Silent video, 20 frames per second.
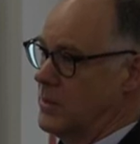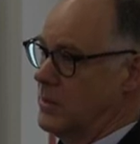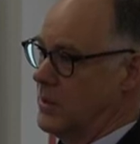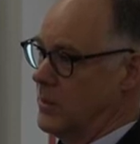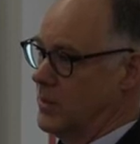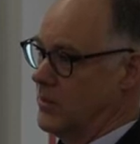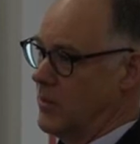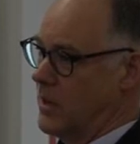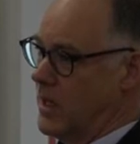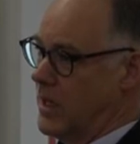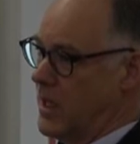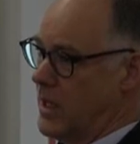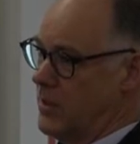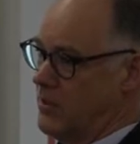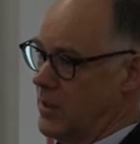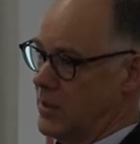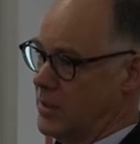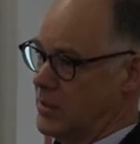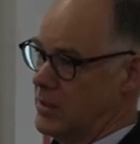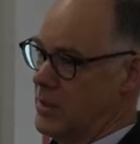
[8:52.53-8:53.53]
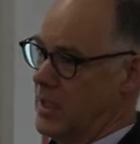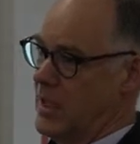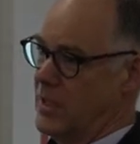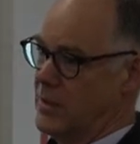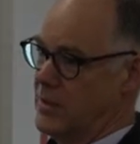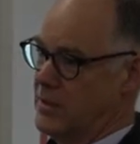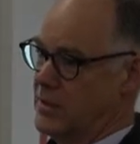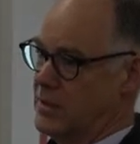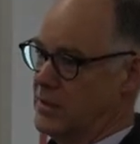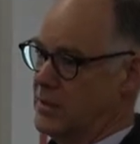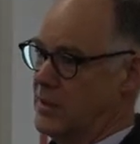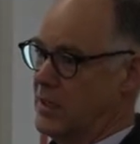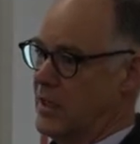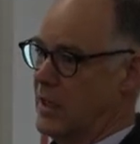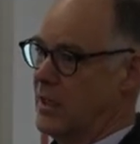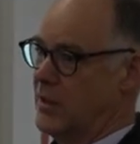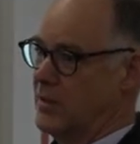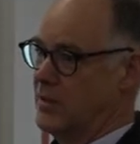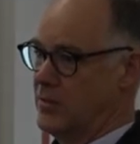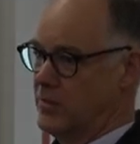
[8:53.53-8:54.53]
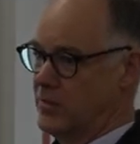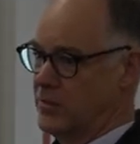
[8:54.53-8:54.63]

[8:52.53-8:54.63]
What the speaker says: You weigh how much you had at the start